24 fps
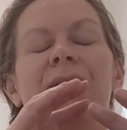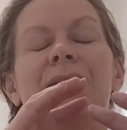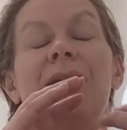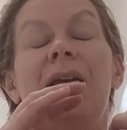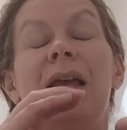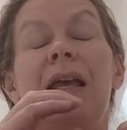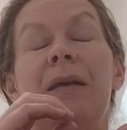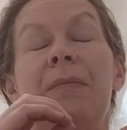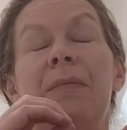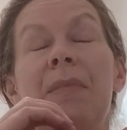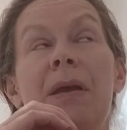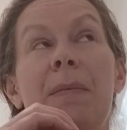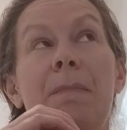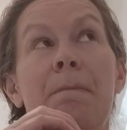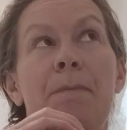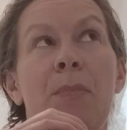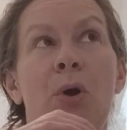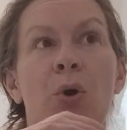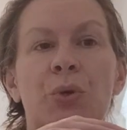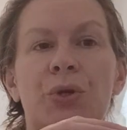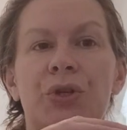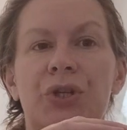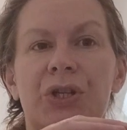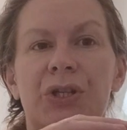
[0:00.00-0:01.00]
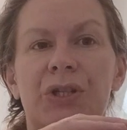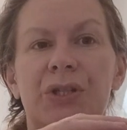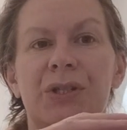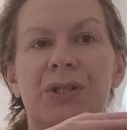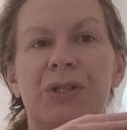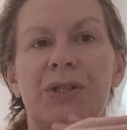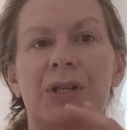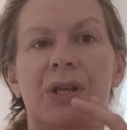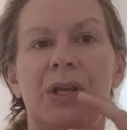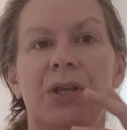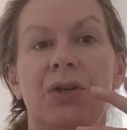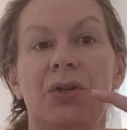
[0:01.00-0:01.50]

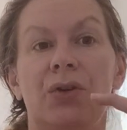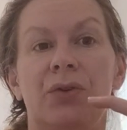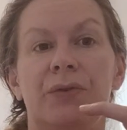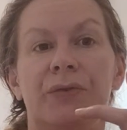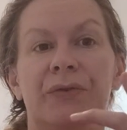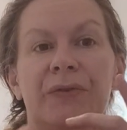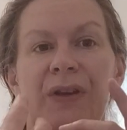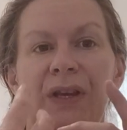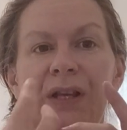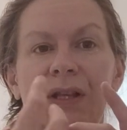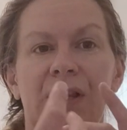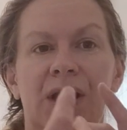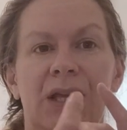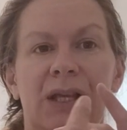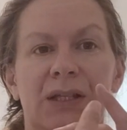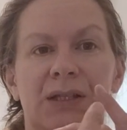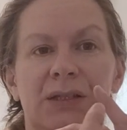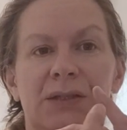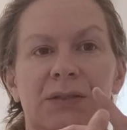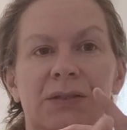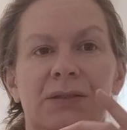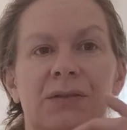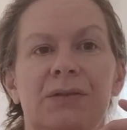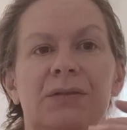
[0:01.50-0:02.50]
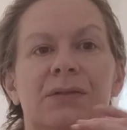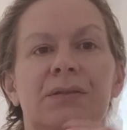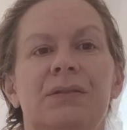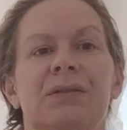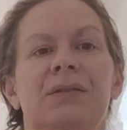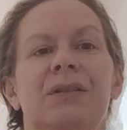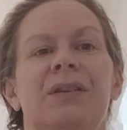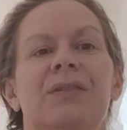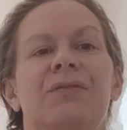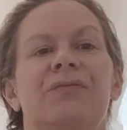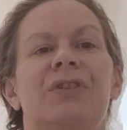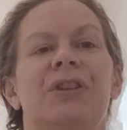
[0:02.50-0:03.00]
emotions that you're feeling
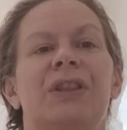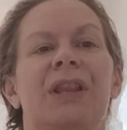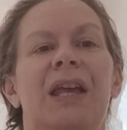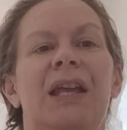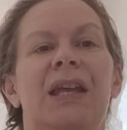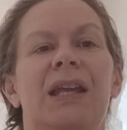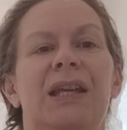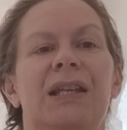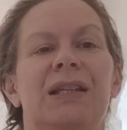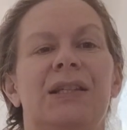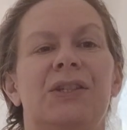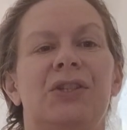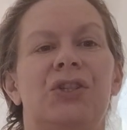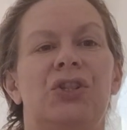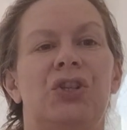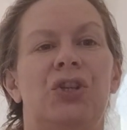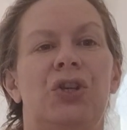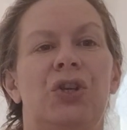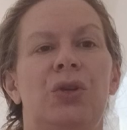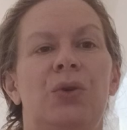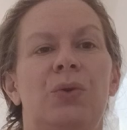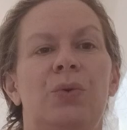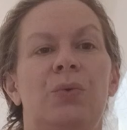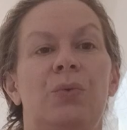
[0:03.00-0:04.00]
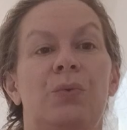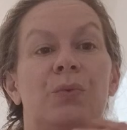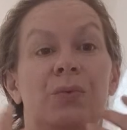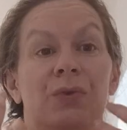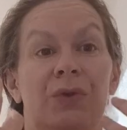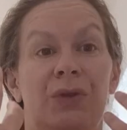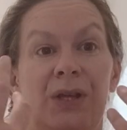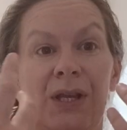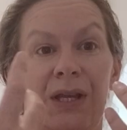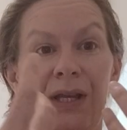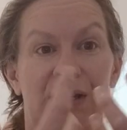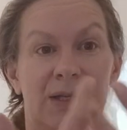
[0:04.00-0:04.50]
related to
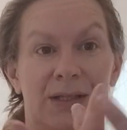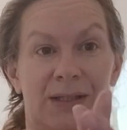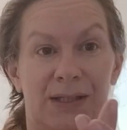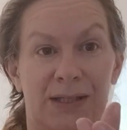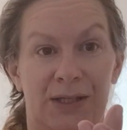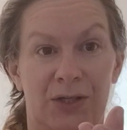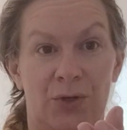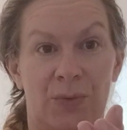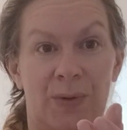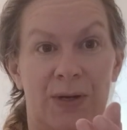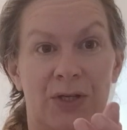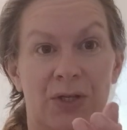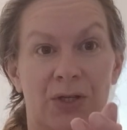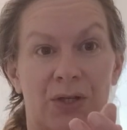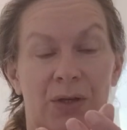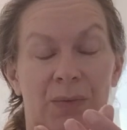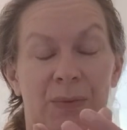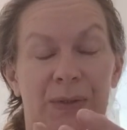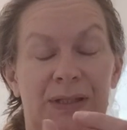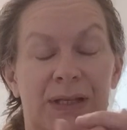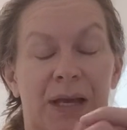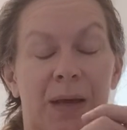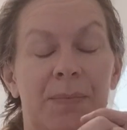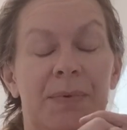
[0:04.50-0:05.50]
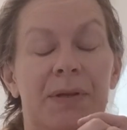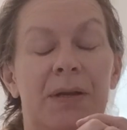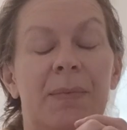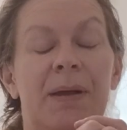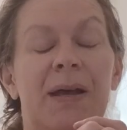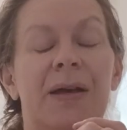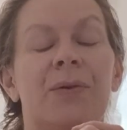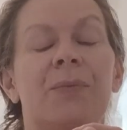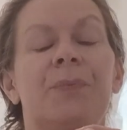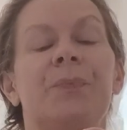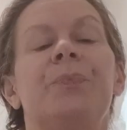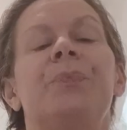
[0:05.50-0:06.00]
the situation that we're tapping
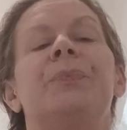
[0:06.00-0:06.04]
about.